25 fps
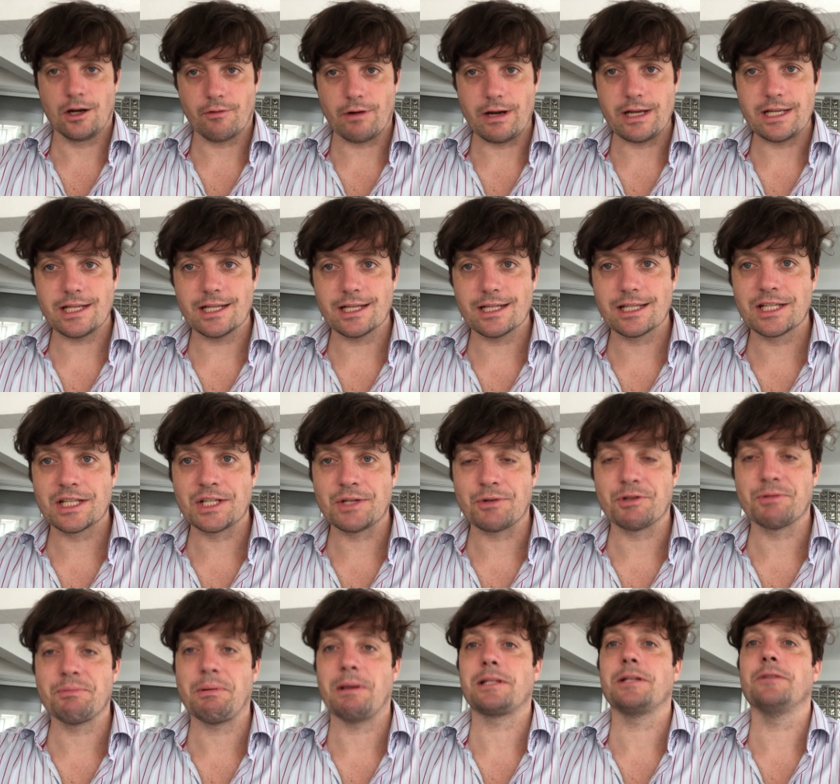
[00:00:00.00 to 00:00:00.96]
Greetings,
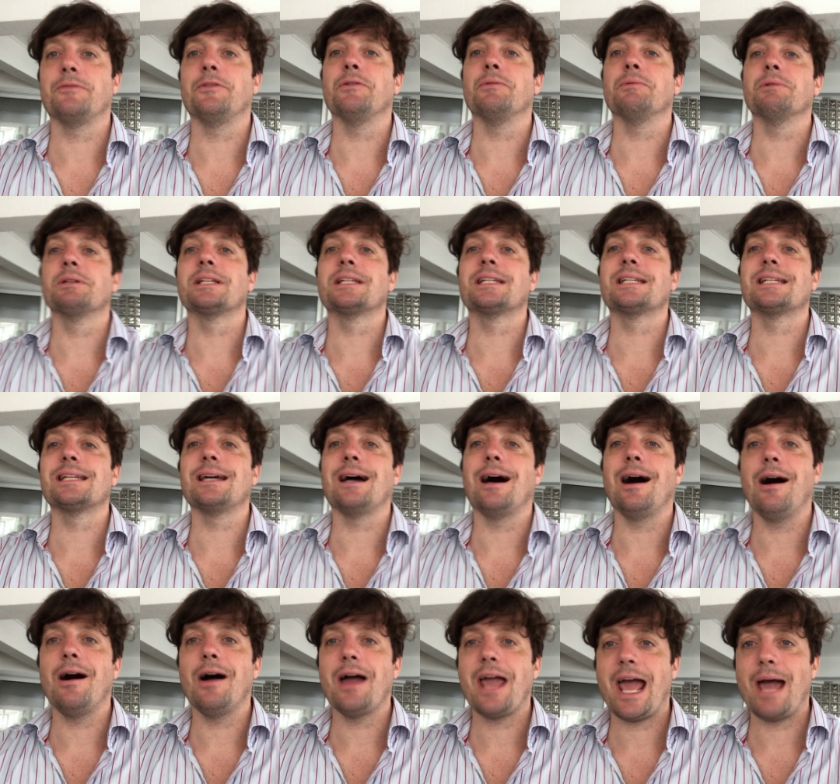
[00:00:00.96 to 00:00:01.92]
respected viewers.
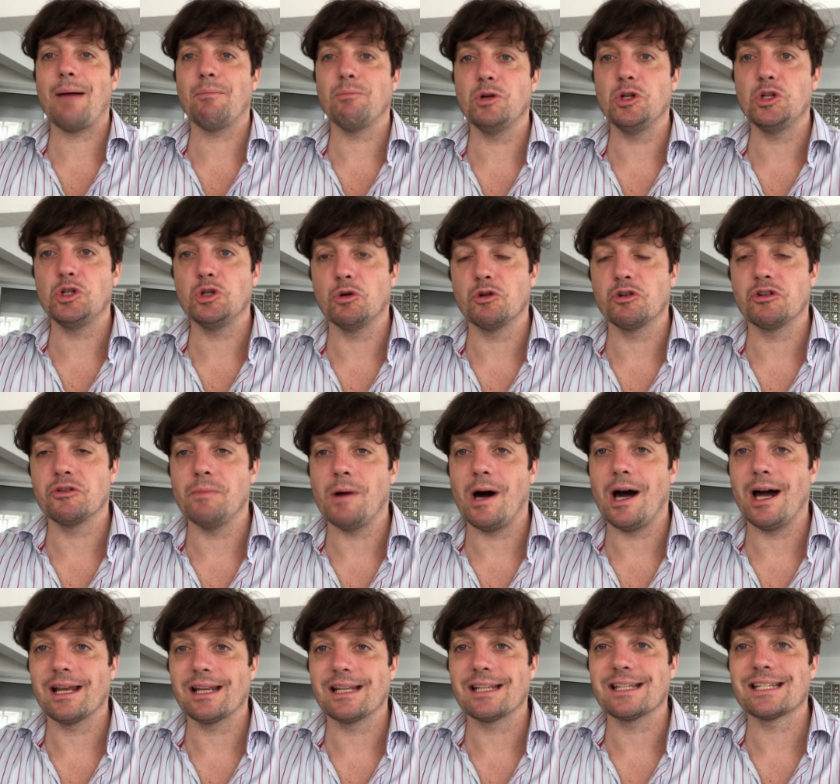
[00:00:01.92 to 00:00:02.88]
I am George from
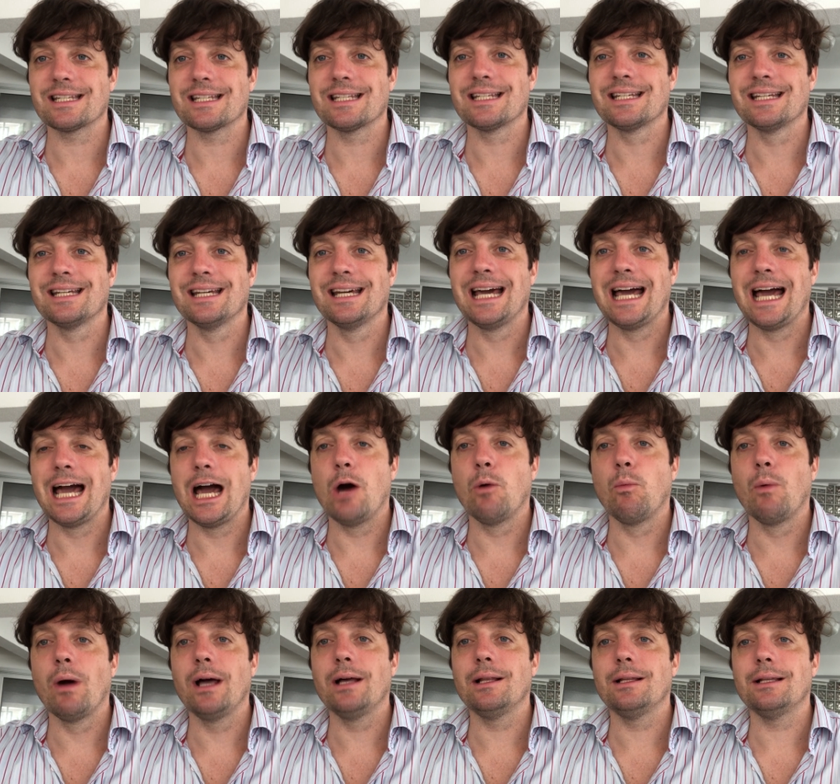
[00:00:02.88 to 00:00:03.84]
Ireland.
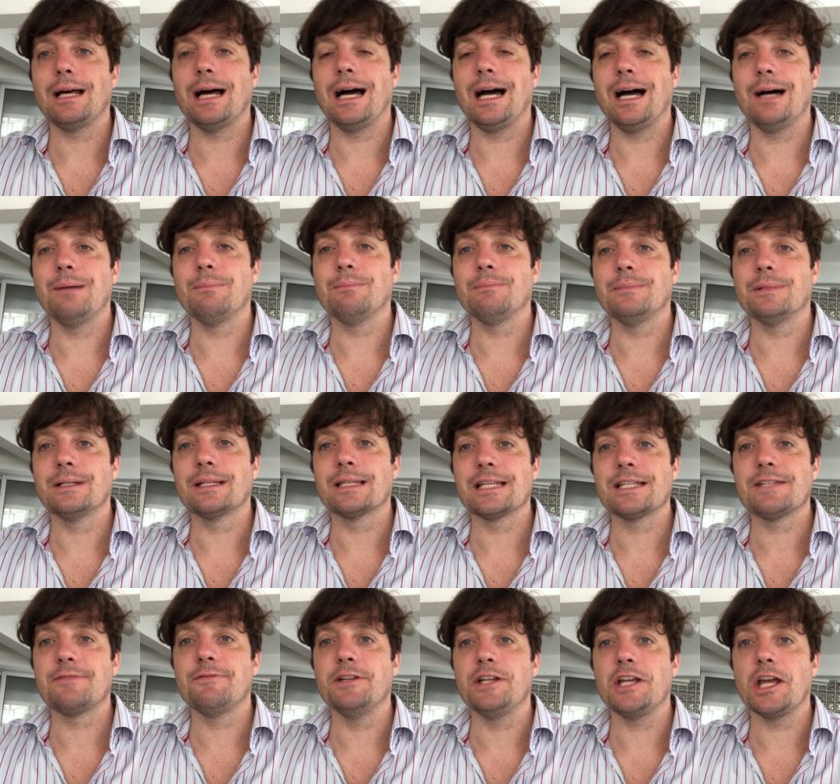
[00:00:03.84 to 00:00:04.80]
Well, um,
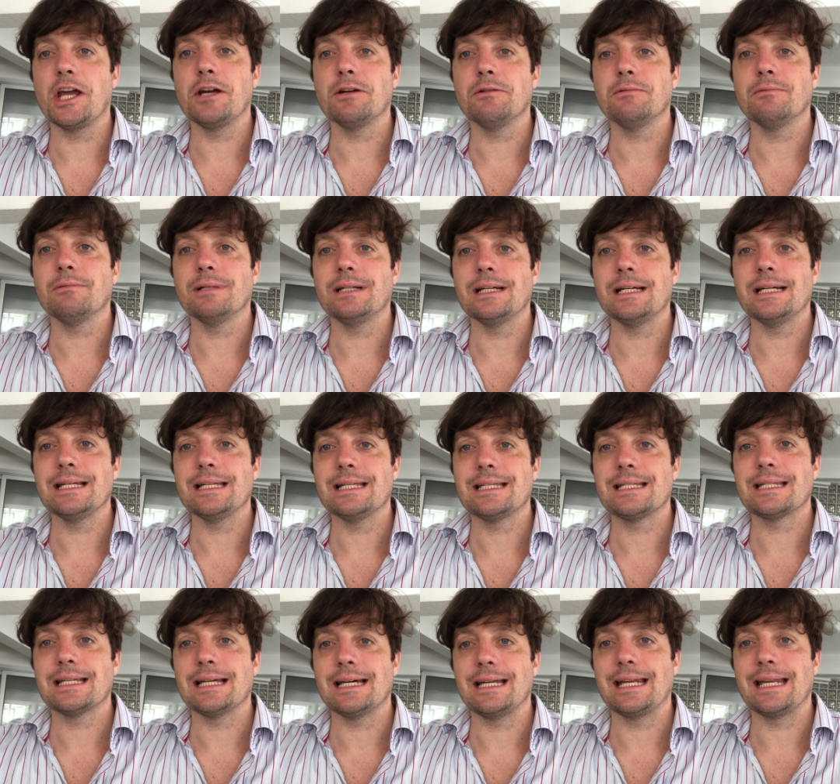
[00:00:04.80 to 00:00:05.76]
this video
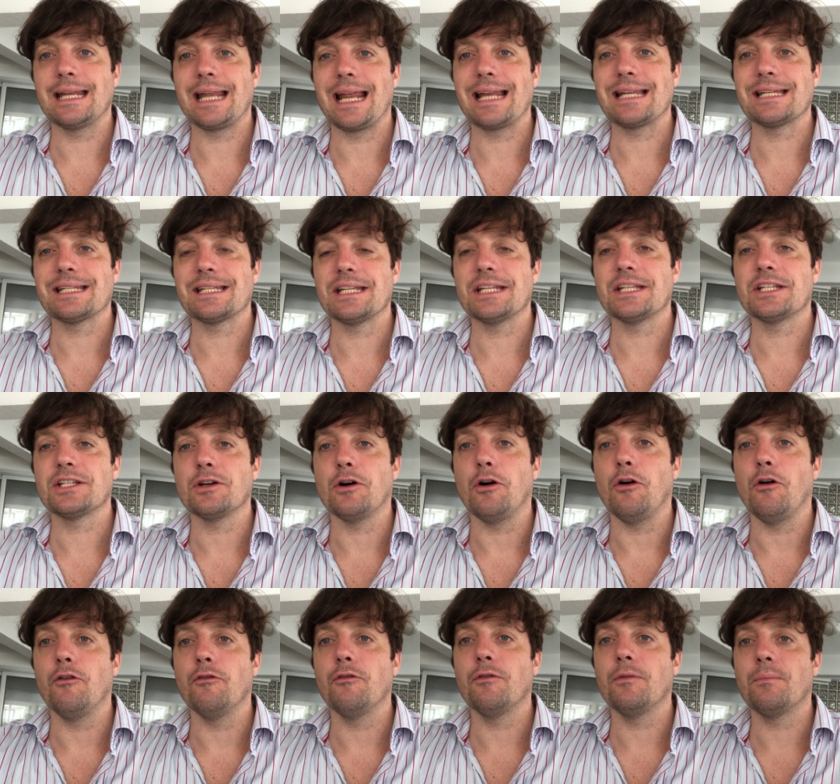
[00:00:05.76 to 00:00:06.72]
is an analysis
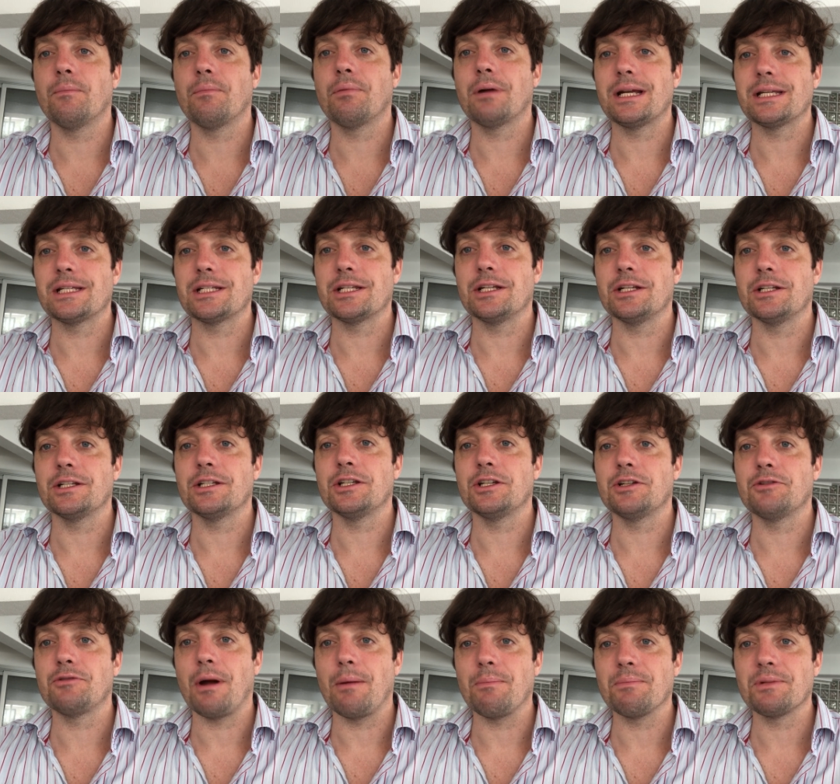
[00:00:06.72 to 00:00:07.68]
of President
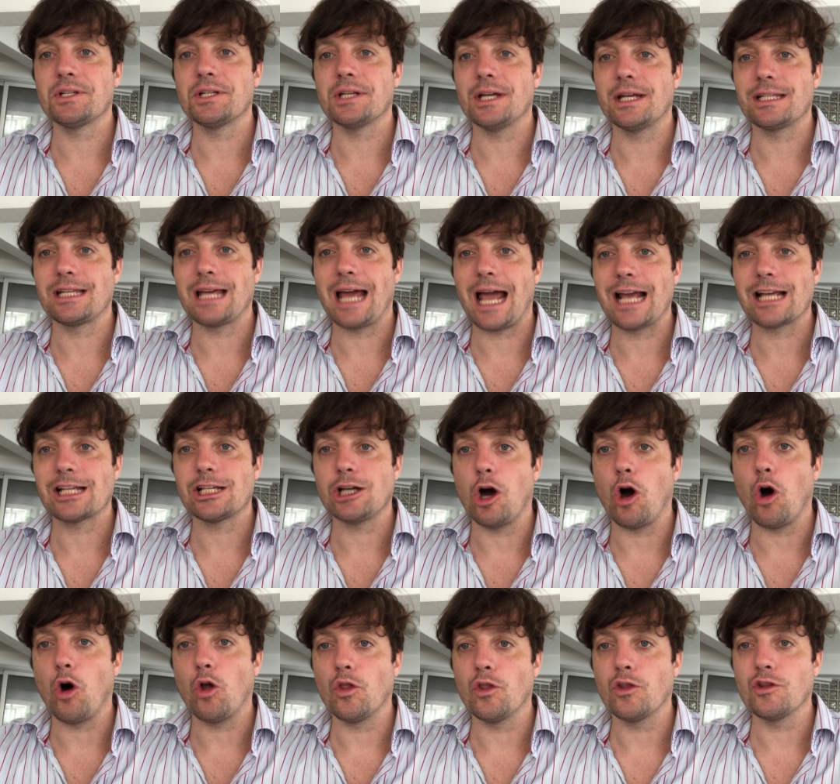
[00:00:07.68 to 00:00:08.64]
Trump's attack
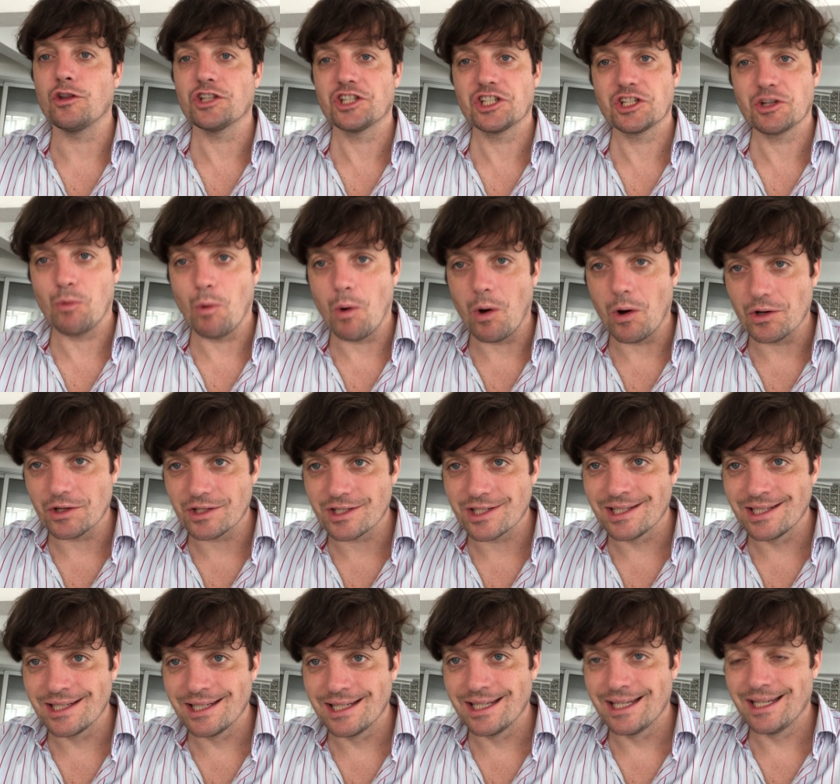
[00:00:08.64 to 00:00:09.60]
on the Squad.
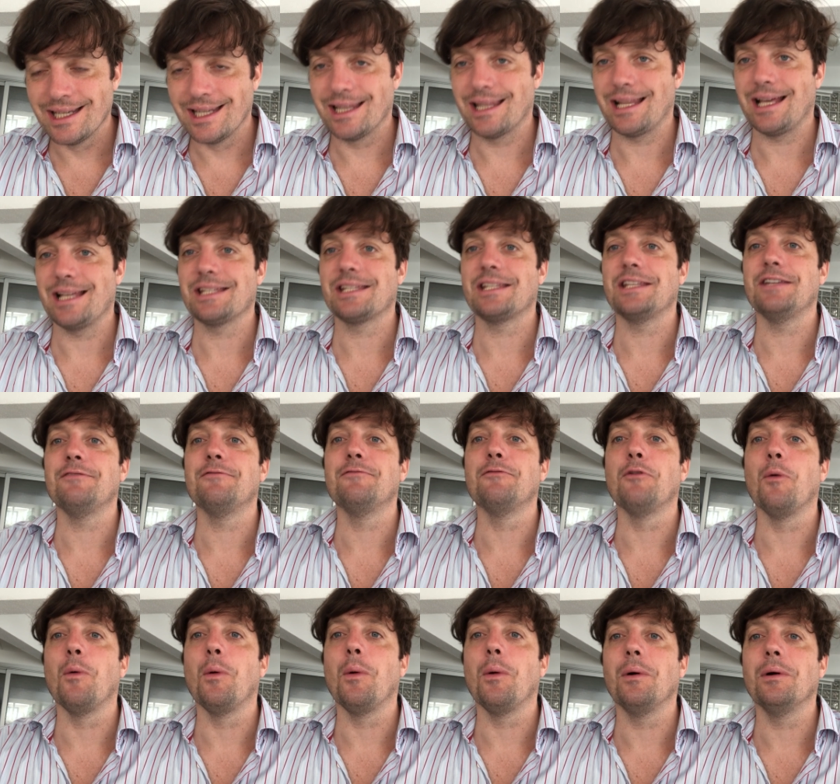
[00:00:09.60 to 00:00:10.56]
That's the
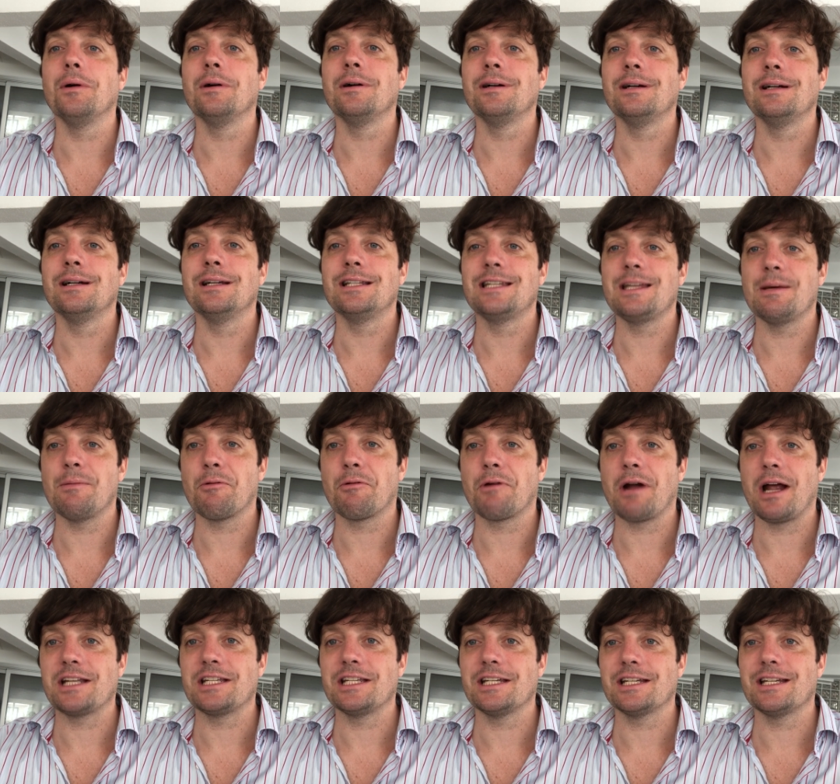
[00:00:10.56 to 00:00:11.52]
four
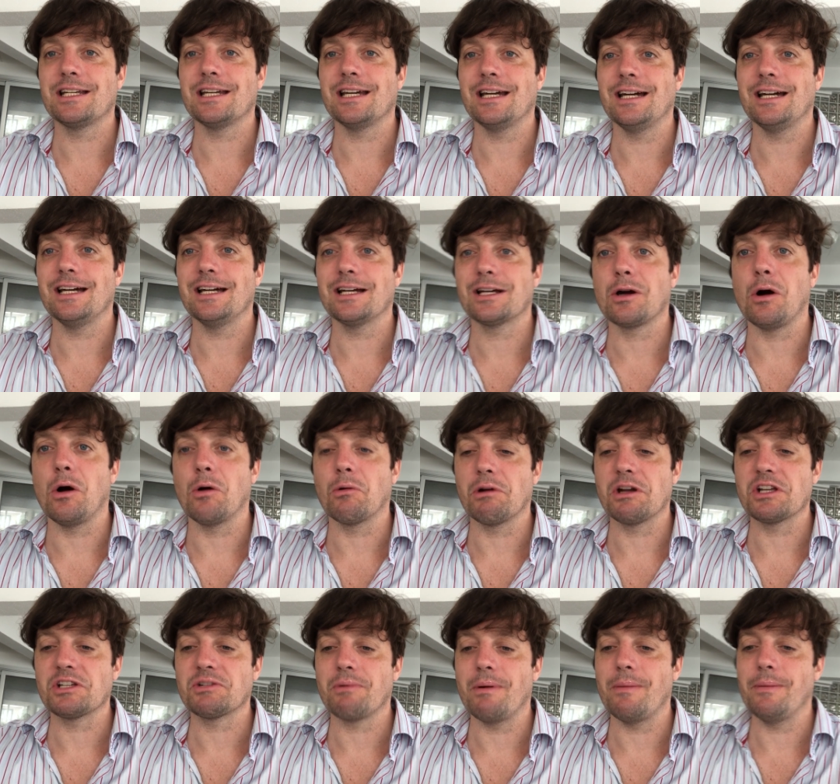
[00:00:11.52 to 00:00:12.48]
Democratic uh,
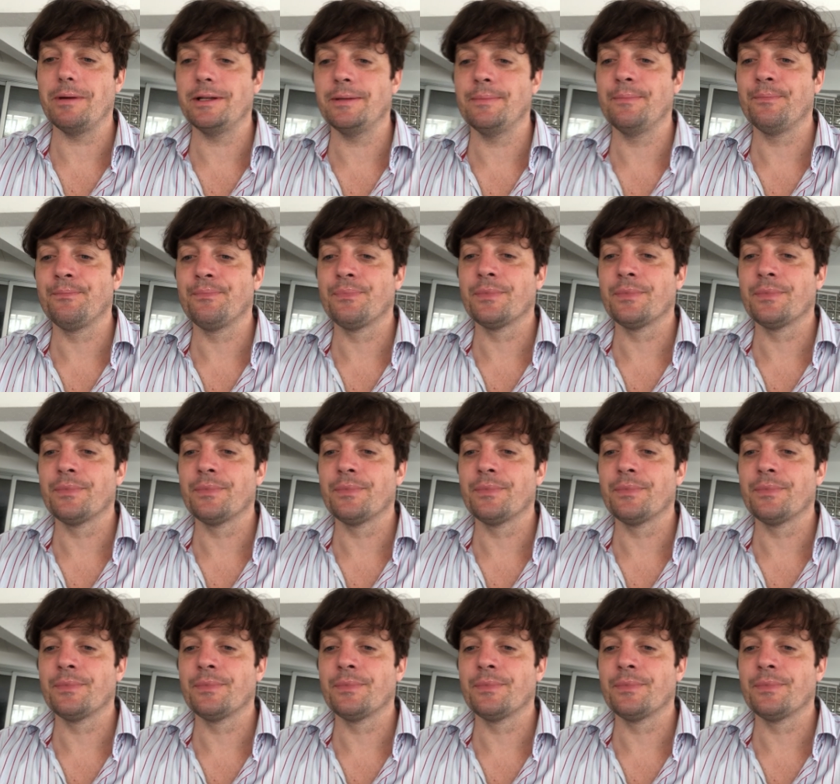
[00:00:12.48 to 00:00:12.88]
Congresswomen.